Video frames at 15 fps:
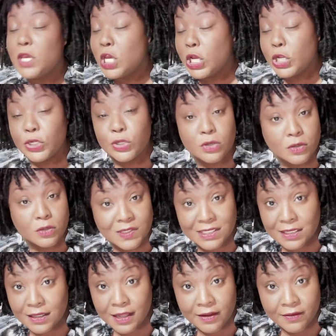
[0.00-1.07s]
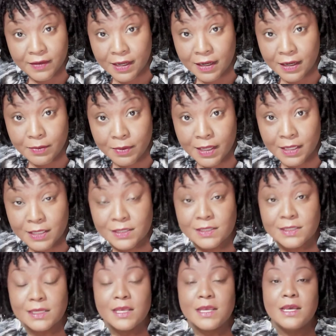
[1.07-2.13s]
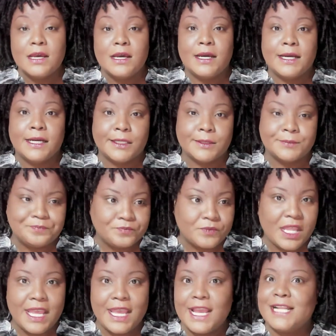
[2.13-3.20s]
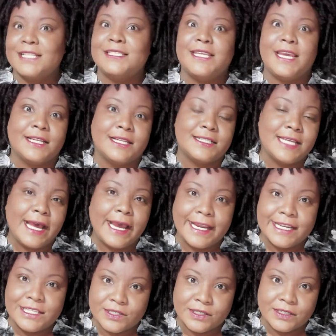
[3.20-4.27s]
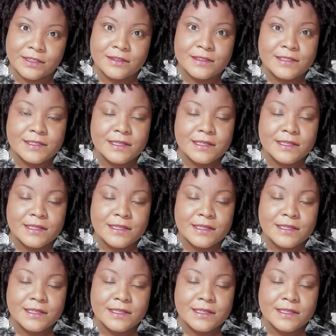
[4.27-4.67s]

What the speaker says: Nurses love ink pens, hand sanitizers,